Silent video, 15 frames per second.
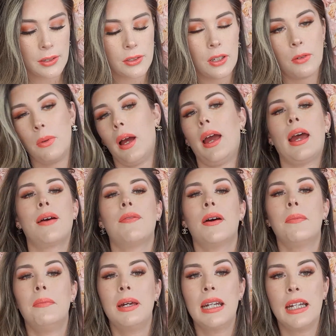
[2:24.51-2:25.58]
So I have a
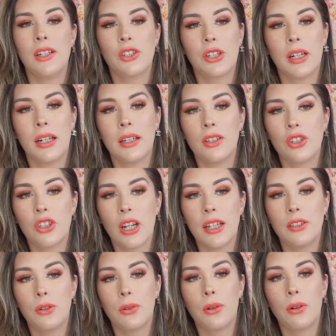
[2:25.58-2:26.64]
miniature
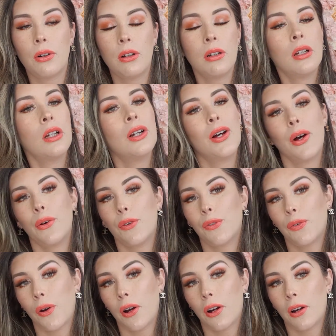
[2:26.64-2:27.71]
J'adore
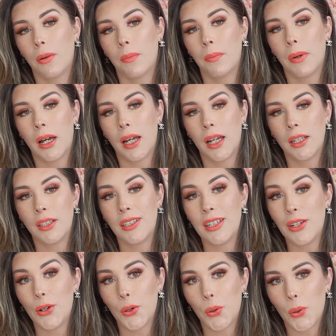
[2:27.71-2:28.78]
from
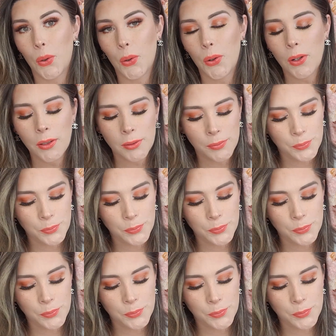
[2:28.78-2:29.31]
Dior.